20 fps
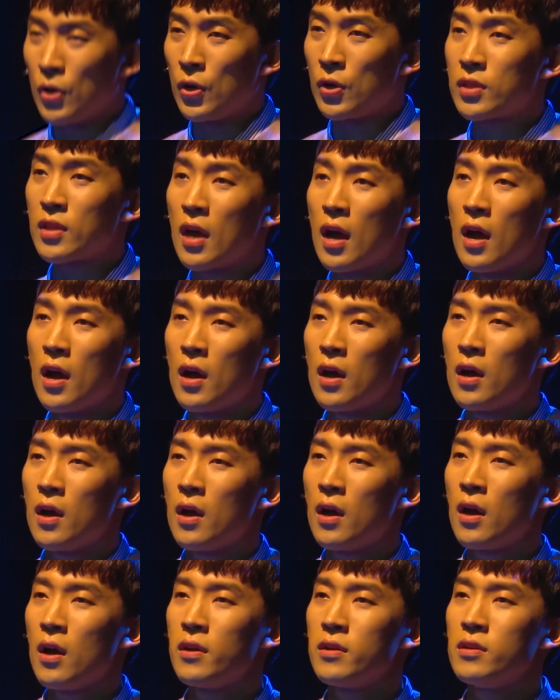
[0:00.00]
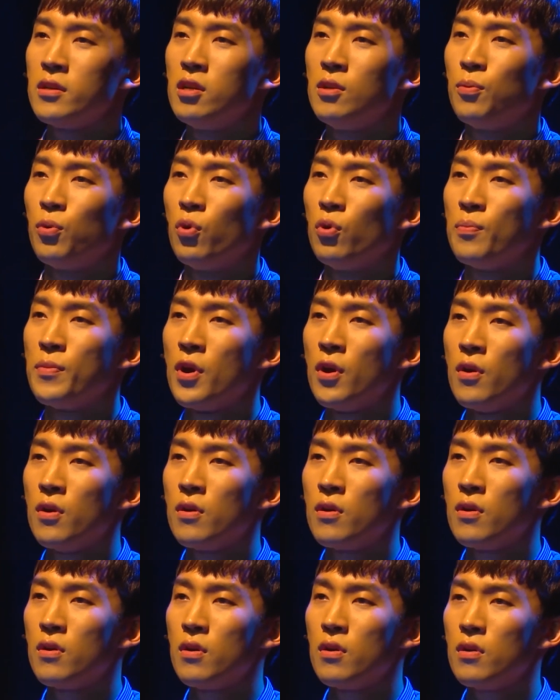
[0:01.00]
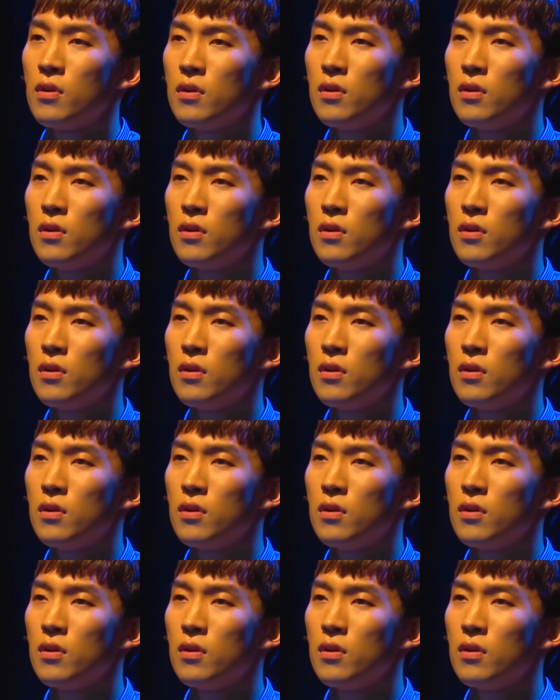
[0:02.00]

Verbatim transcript: With his professional triumphs are evident,